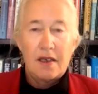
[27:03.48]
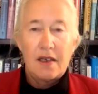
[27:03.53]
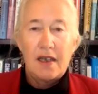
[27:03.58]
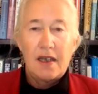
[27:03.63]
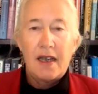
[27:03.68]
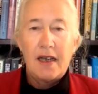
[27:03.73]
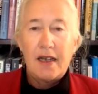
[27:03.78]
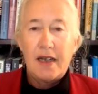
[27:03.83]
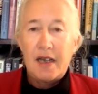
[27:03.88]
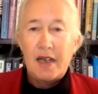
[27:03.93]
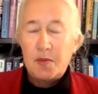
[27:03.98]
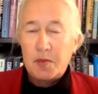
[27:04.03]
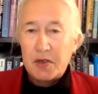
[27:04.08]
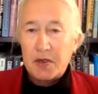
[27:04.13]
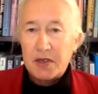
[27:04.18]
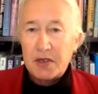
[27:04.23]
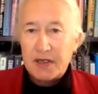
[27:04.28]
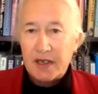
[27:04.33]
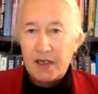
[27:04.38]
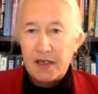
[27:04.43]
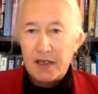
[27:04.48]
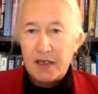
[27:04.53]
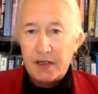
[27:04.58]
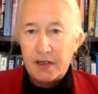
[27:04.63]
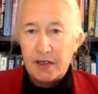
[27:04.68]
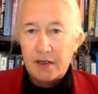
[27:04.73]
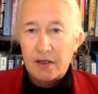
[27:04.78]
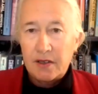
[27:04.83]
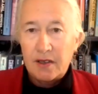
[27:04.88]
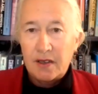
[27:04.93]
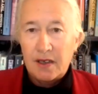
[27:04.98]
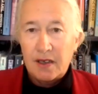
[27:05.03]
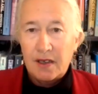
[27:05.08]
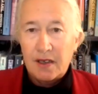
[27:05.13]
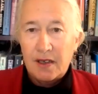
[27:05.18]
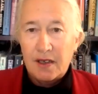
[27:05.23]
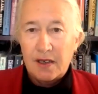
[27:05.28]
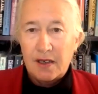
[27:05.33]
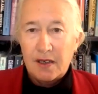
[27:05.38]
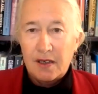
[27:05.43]
at eight percent a year,
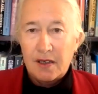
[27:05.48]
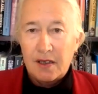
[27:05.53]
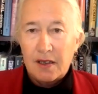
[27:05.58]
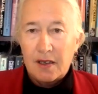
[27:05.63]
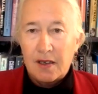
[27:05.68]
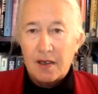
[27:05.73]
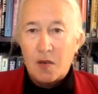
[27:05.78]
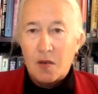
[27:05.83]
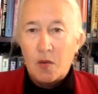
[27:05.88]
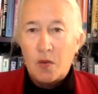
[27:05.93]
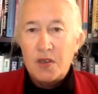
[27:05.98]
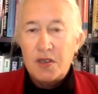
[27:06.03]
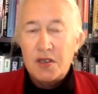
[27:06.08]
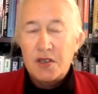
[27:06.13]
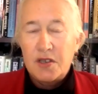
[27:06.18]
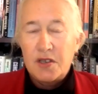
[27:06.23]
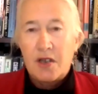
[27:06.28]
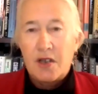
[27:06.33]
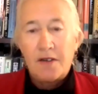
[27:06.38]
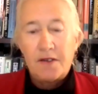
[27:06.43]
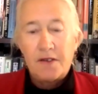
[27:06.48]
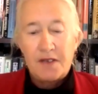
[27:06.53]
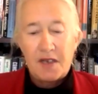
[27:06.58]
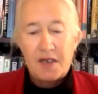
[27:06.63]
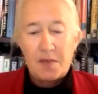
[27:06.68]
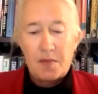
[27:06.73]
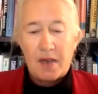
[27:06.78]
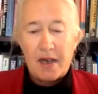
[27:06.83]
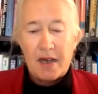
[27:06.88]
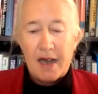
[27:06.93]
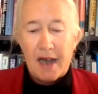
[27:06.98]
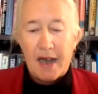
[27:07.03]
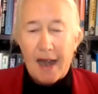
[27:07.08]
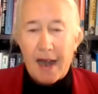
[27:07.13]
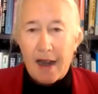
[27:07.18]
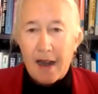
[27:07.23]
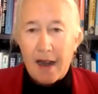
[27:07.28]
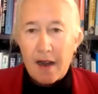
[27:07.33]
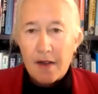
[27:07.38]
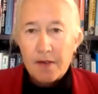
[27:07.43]
which is offset by
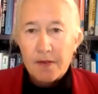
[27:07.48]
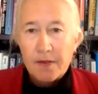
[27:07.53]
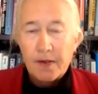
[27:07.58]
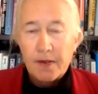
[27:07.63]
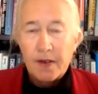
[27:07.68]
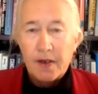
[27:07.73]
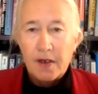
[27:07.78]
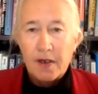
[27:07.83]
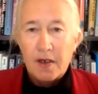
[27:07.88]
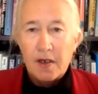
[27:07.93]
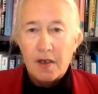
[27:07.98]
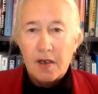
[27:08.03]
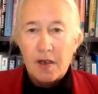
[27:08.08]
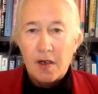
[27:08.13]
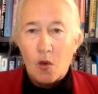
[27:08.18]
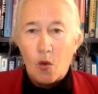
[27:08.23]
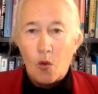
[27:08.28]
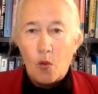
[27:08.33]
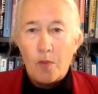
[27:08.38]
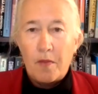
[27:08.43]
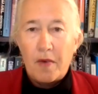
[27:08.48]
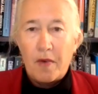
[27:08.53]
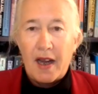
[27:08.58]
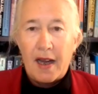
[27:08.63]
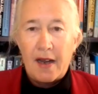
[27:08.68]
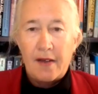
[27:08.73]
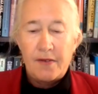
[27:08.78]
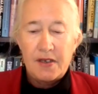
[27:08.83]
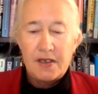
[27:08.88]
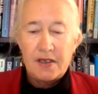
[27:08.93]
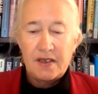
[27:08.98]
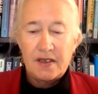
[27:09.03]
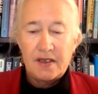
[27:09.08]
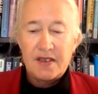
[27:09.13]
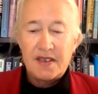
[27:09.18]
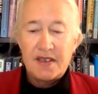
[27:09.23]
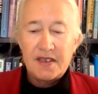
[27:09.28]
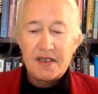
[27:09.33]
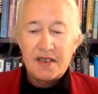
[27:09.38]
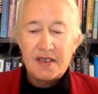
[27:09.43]
half having
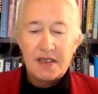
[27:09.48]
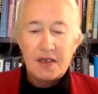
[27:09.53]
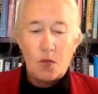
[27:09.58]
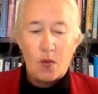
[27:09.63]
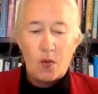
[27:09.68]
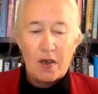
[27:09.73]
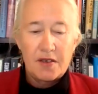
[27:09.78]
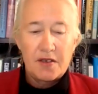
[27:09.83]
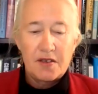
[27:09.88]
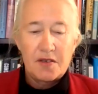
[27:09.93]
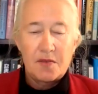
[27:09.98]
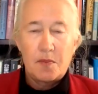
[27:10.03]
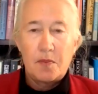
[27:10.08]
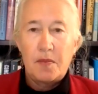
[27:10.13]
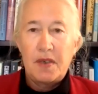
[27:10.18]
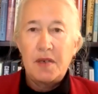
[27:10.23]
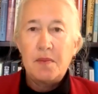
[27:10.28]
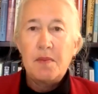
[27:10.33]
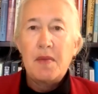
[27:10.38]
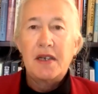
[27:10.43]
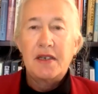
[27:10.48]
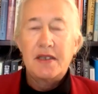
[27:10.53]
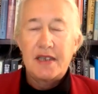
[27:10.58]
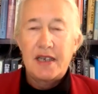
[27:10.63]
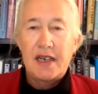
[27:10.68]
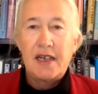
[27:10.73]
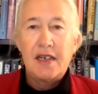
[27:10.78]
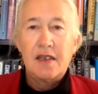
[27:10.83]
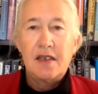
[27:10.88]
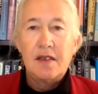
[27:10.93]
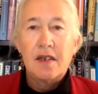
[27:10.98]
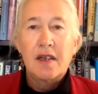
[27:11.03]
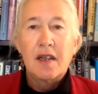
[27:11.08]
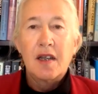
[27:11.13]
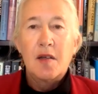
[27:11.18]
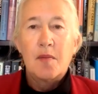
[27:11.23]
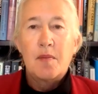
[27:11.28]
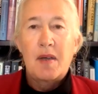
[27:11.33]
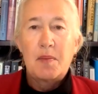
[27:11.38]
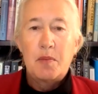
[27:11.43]
existing wells be maintained
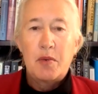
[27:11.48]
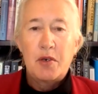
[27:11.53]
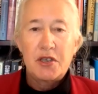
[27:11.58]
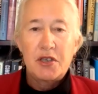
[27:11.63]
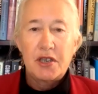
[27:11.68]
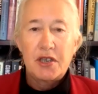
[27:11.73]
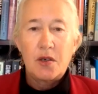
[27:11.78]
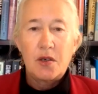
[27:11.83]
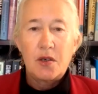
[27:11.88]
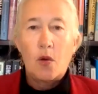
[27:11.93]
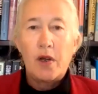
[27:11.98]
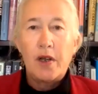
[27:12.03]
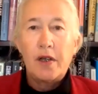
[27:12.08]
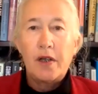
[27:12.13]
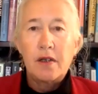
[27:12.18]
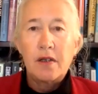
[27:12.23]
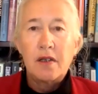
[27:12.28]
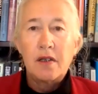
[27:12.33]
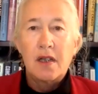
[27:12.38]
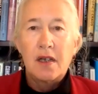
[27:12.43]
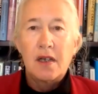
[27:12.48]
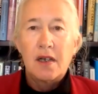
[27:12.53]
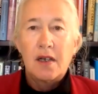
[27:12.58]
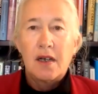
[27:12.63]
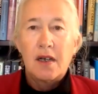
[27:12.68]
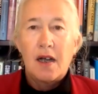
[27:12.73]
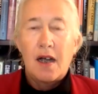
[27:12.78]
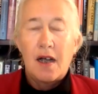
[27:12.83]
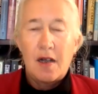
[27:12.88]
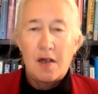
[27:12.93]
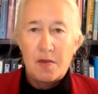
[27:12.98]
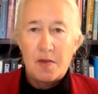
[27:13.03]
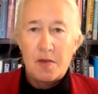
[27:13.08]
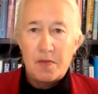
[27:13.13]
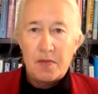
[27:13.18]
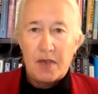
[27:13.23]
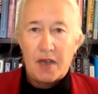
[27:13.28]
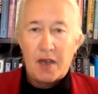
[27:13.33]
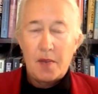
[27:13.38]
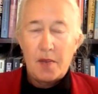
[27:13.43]
by pushing oil
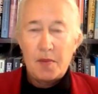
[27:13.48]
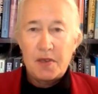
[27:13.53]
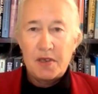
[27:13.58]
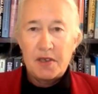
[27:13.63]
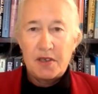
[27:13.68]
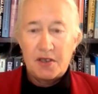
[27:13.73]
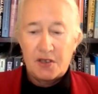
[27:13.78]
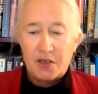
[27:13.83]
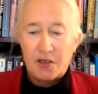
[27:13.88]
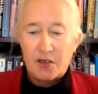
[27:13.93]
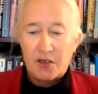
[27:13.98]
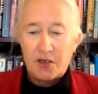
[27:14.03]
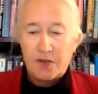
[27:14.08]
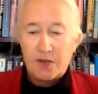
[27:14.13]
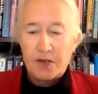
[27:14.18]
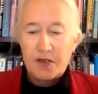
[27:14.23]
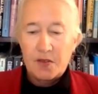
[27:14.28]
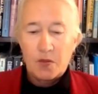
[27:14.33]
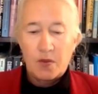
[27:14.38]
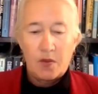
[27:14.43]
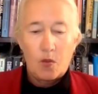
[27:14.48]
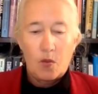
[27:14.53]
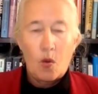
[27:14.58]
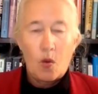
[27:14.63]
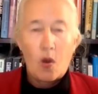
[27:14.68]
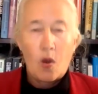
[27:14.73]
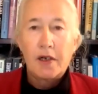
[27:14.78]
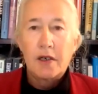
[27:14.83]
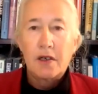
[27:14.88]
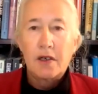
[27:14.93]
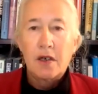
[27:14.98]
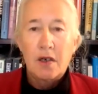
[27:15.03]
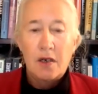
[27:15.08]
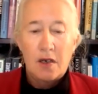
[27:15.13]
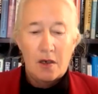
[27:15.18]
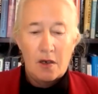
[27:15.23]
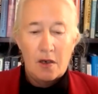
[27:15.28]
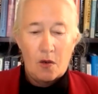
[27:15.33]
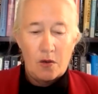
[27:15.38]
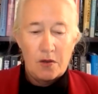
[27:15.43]
um, up to the surface with water
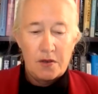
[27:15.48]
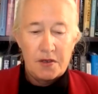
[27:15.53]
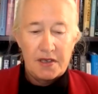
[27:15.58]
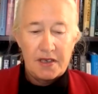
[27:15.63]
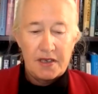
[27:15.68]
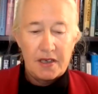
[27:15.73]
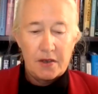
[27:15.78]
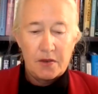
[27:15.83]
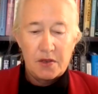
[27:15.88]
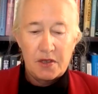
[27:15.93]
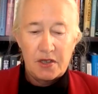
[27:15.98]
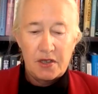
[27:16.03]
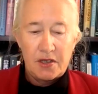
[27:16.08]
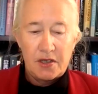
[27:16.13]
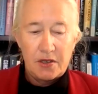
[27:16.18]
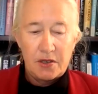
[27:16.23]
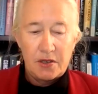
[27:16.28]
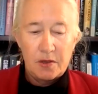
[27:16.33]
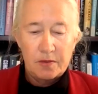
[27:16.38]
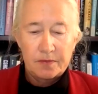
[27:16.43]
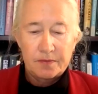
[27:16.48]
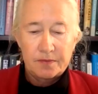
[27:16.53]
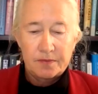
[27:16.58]
or C O two.